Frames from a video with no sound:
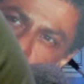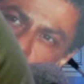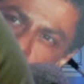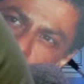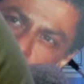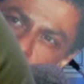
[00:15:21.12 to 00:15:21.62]

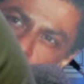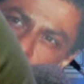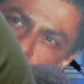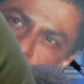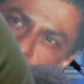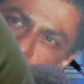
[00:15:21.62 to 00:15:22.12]

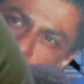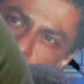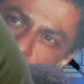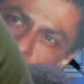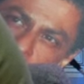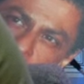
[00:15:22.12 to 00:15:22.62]

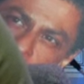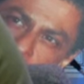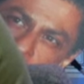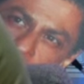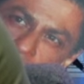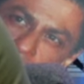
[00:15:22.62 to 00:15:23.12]

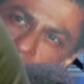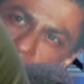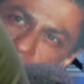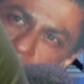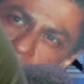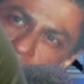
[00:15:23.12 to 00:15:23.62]

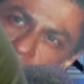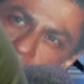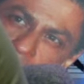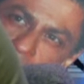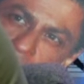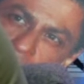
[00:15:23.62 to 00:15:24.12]

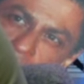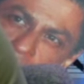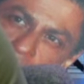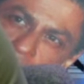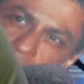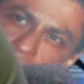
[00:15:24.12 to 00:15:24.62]

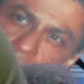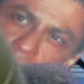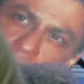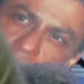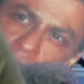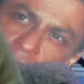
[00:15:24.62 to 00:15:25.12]

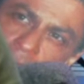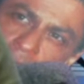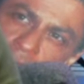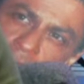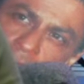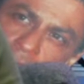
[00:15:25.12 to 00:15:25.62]

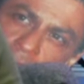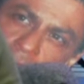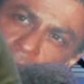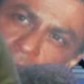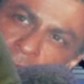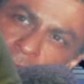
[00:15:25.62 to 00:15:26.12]

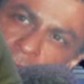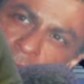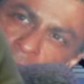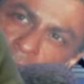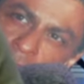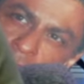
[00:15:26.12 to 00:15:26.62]

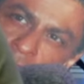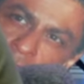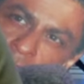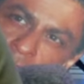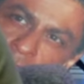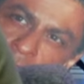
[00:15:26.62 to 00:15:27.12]

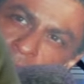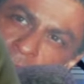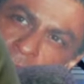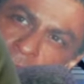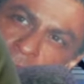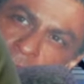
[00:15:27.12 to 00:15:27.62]

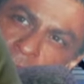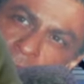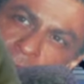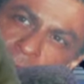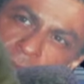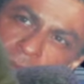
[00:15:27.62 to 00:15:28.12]

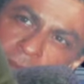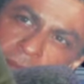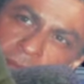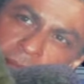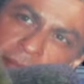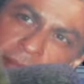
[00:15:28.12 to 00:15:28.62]

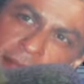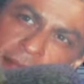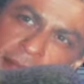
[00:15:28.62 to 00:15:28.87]
(silent)